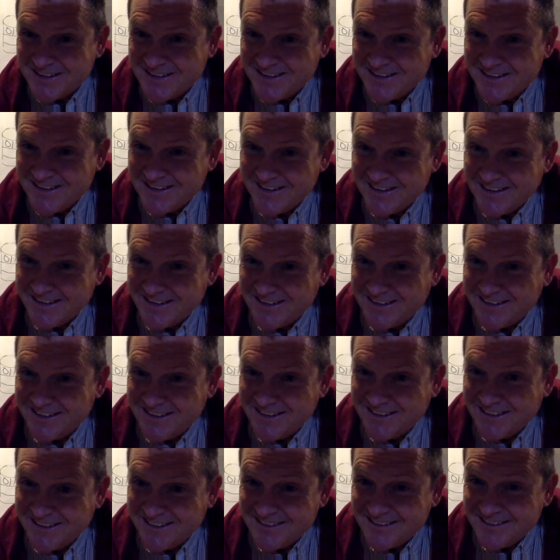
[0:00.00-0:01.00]

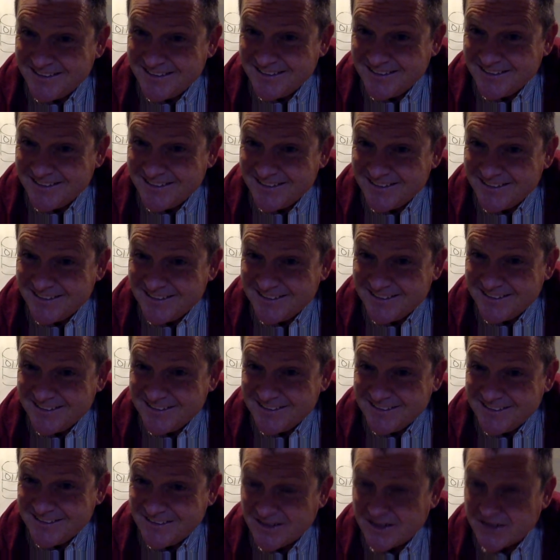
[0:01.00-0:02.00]
All
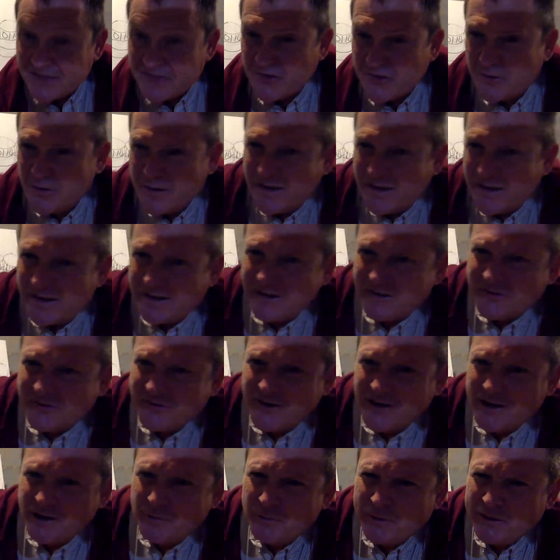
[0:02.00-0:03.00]
right, so I'm going to say
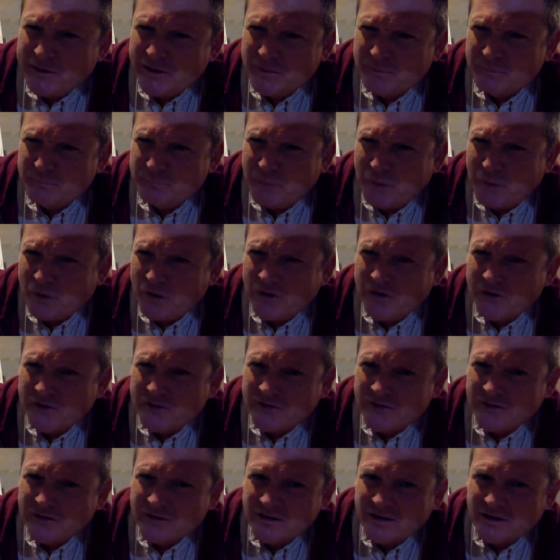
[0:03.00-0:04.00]
we did part
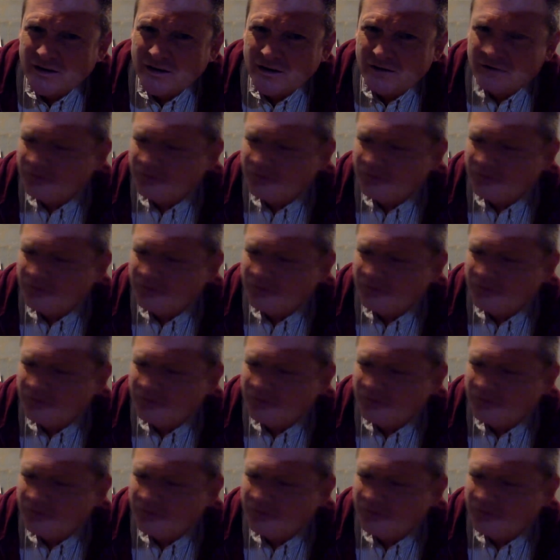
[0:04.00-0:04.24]
of